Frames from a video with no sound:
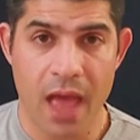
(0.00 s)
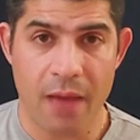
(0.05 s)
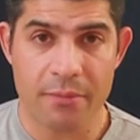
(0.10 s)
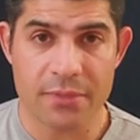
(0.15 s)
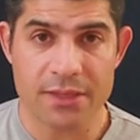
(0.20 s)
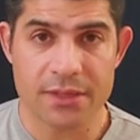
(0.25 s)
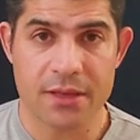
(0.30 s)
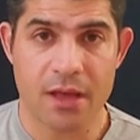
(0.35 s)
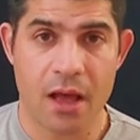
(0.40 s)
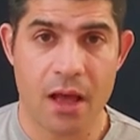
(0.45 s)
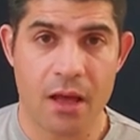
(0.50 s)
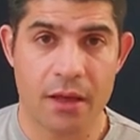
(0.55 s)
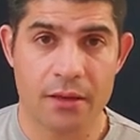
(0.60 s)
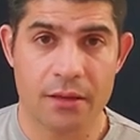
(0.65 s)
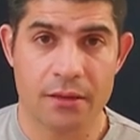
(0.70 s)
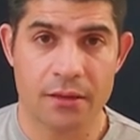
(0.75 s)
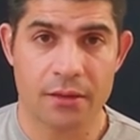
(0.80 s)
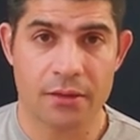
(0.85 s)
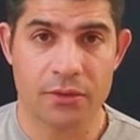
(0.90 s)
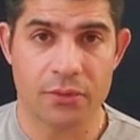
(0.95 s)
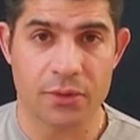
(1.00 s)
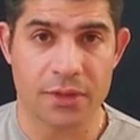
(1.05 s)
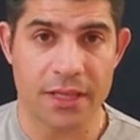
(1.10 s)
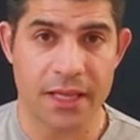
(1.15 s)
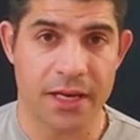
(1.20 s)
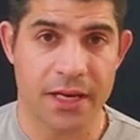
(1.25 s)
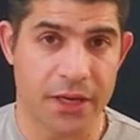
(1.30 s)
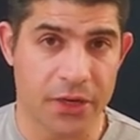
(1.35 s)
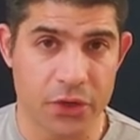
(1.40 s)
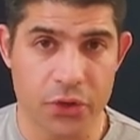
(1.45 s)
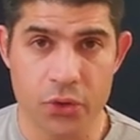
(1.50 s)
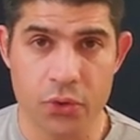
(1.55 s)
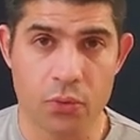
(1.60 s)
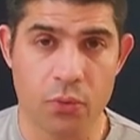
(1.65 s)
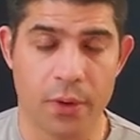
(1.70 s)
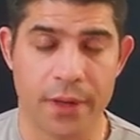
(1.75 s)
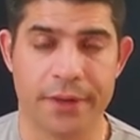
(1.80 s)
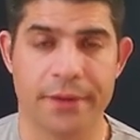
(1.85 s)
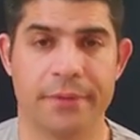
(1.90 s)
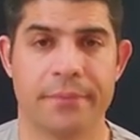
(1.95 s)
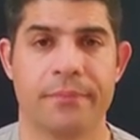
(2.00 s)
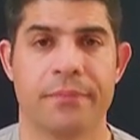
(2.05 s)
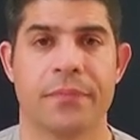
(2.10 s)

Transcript: Amazon to get a new one.